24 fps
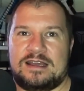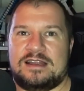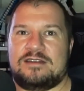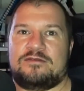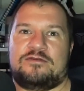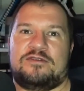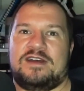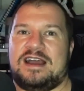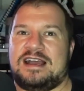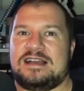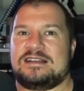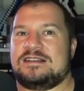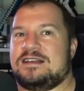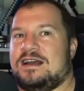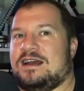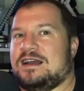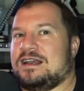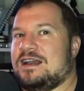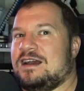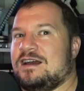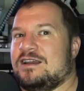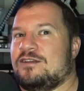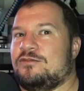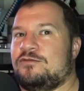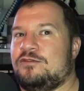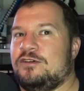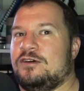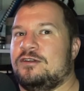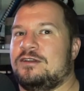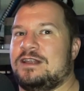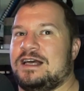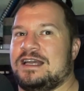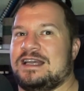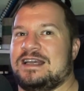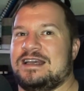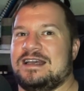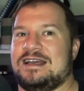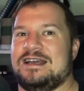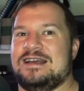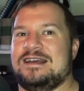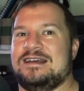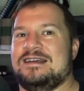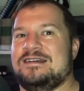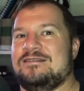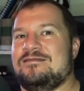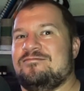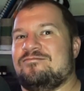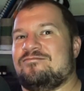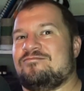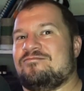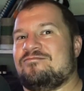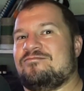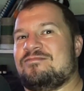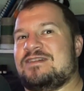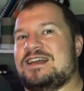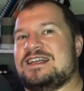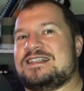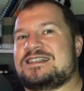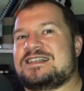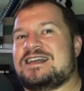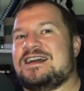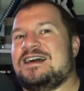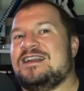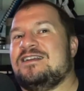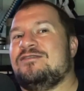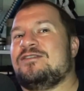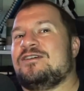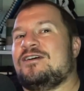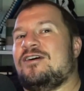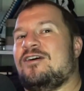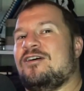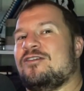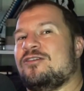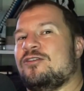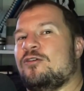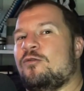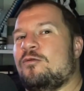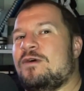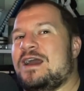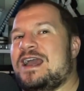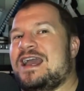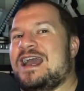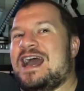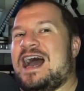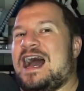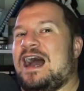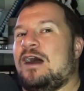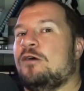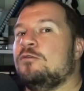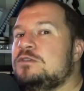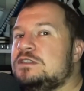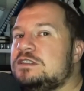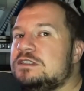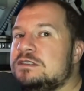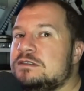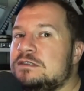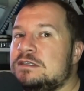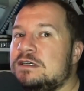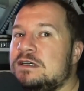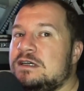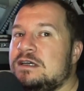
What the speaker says: In fact, I kind of feel like it's kind of on the way out.